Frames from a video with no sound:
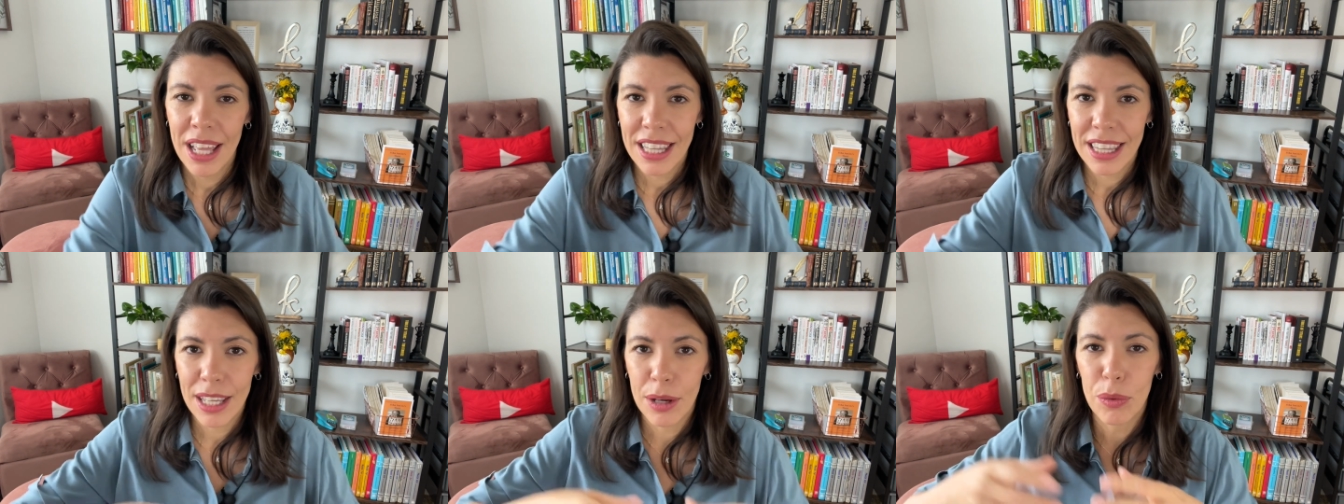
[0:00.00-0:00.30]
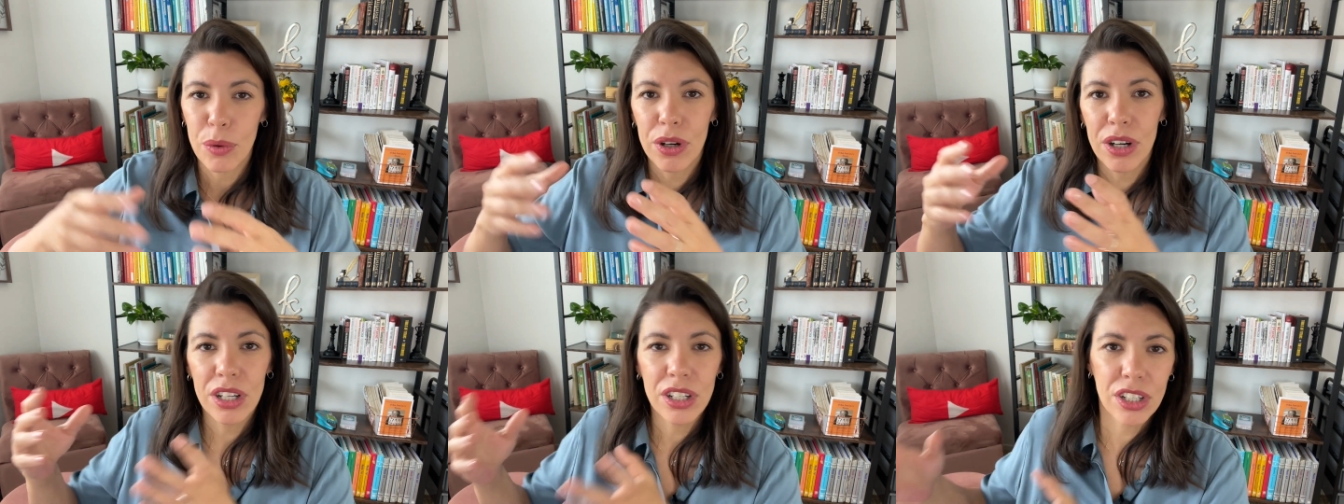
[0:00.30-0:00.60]
they
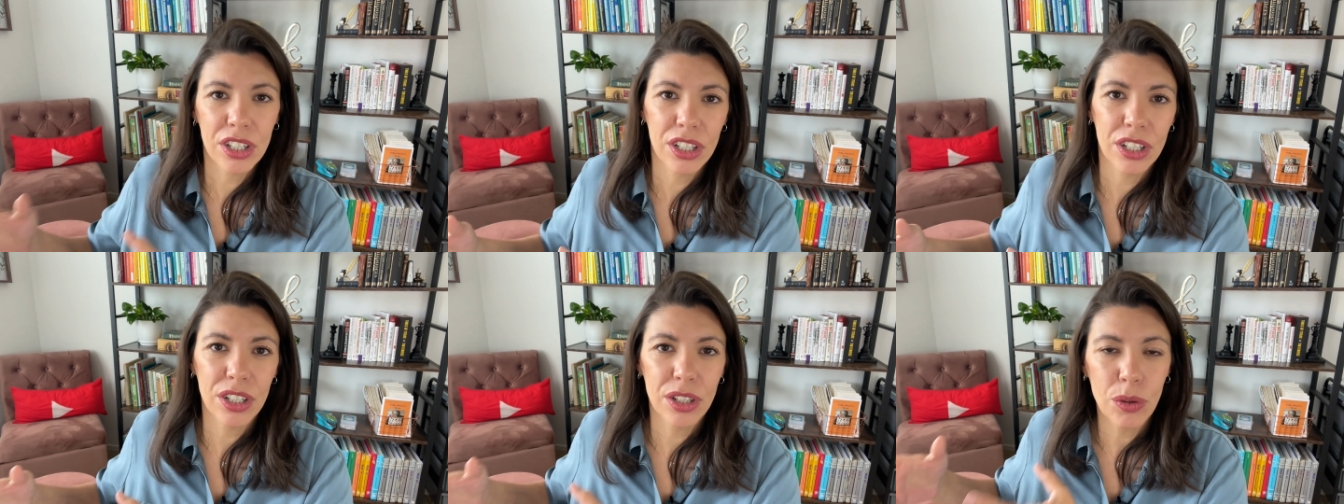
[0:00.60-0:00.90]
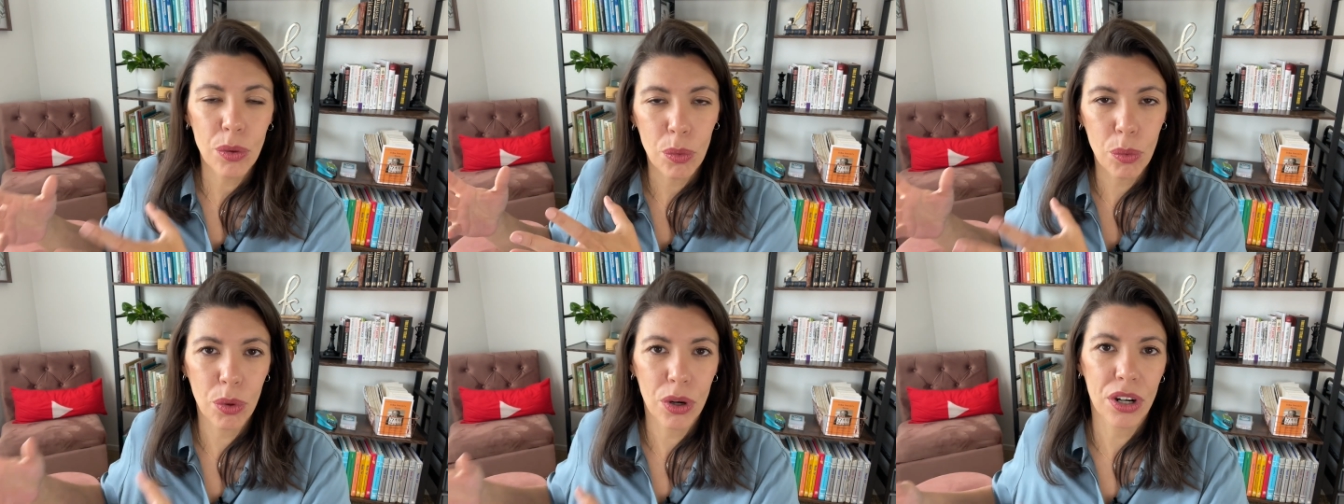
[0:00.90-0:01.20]
were a
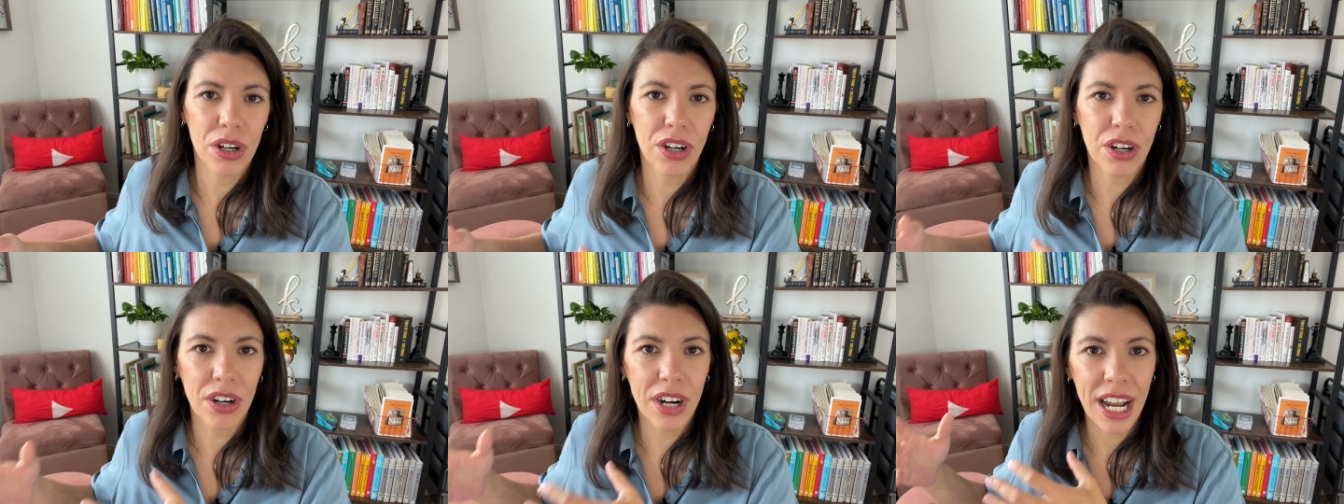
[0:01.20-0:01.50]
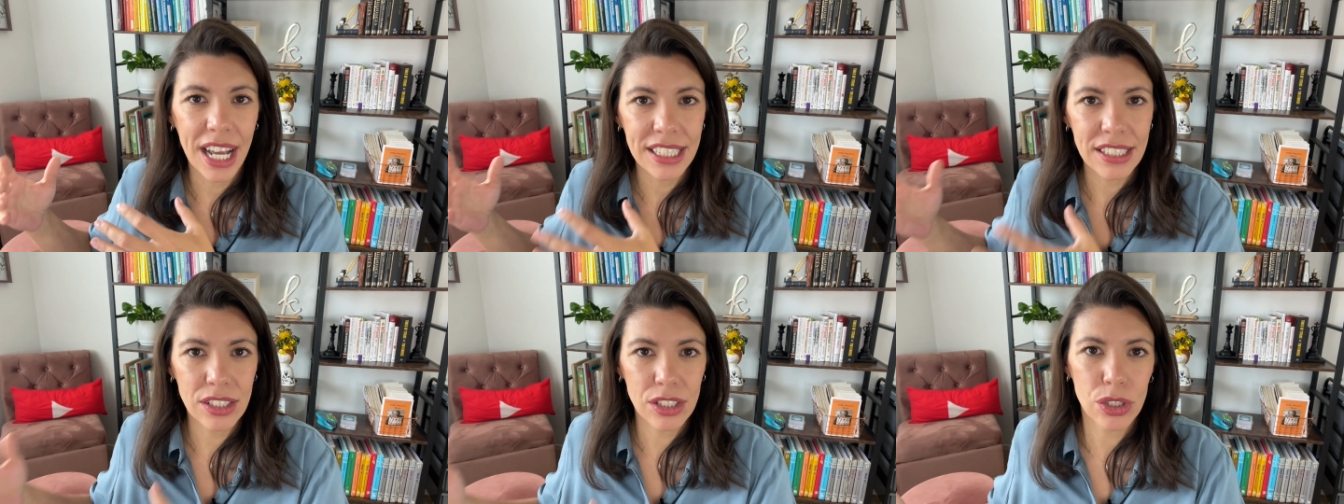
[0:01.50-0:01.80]
good worker
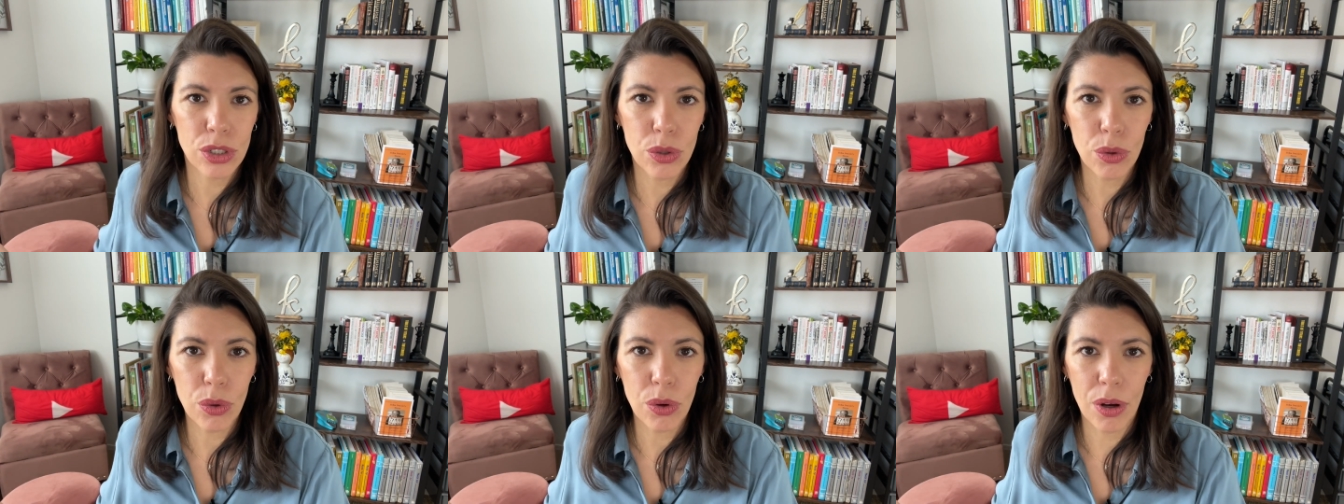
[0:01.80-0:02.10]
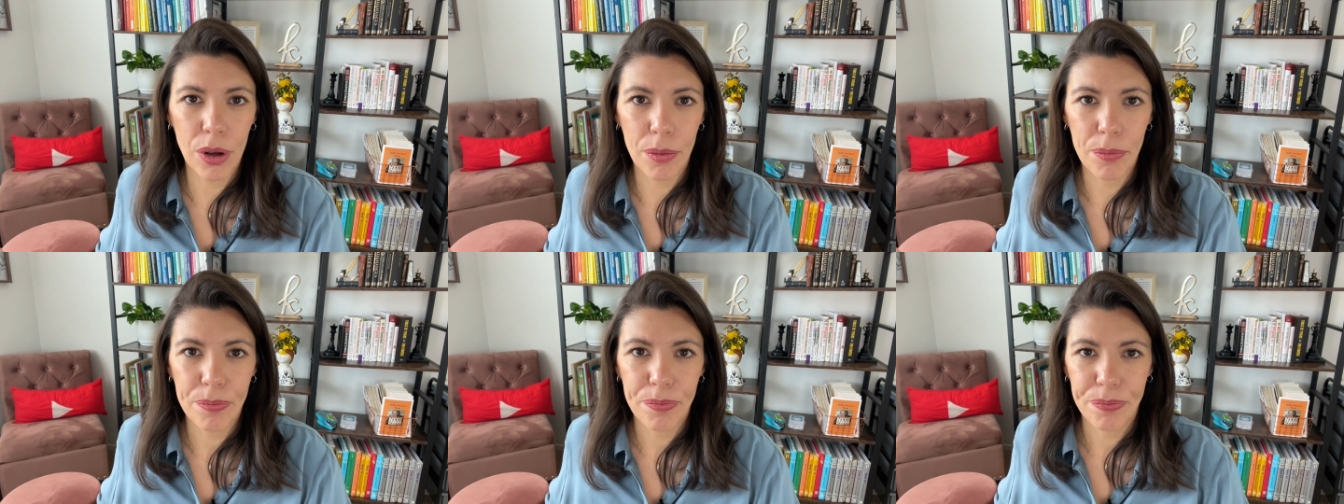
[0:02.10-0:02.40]
at
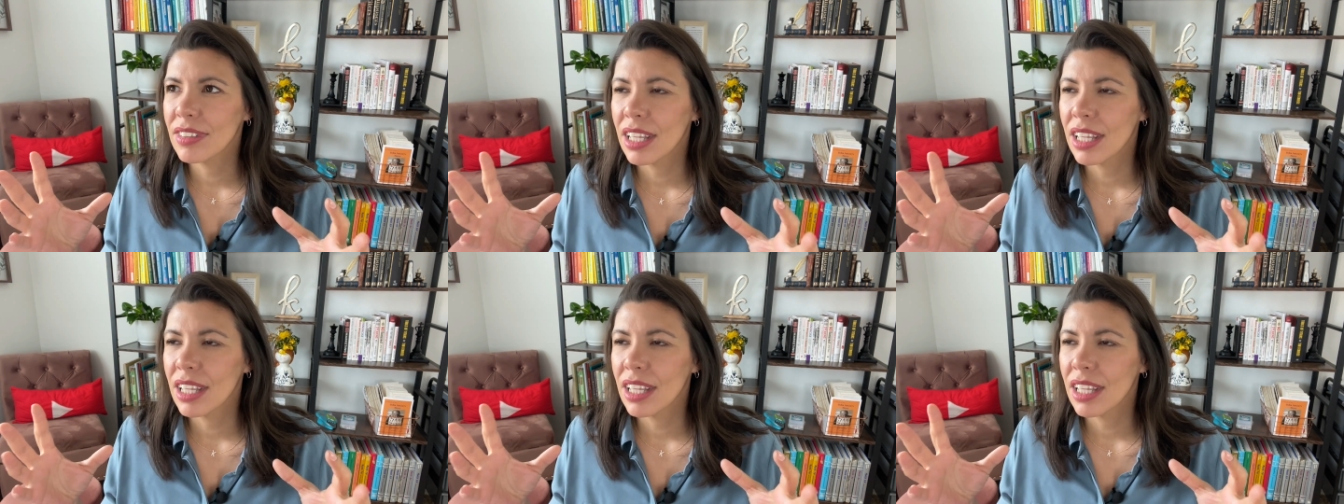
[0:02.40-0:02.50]
school.